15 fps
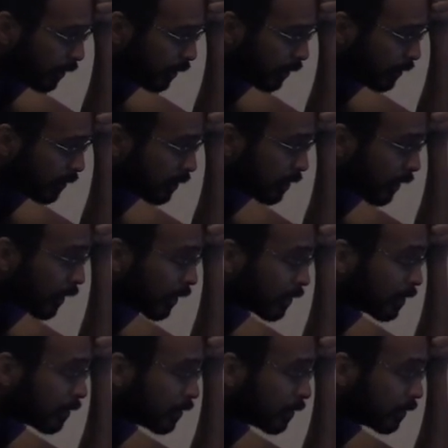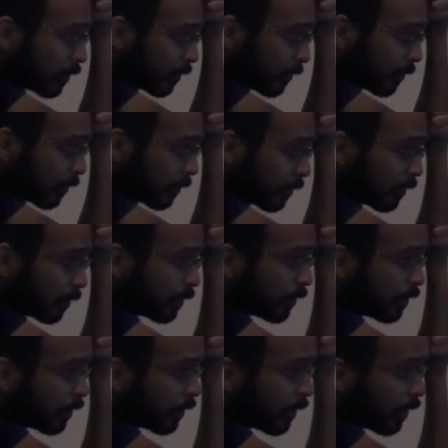is set to
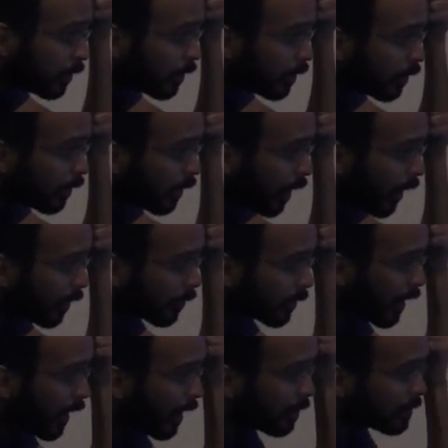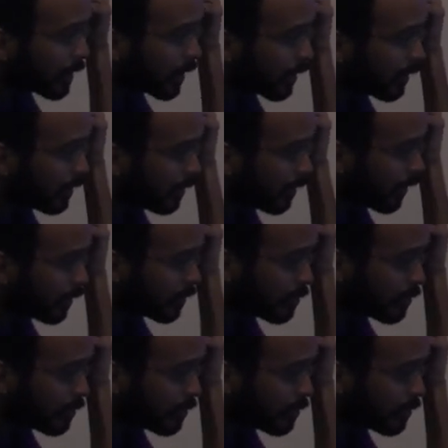half every second. half second, and the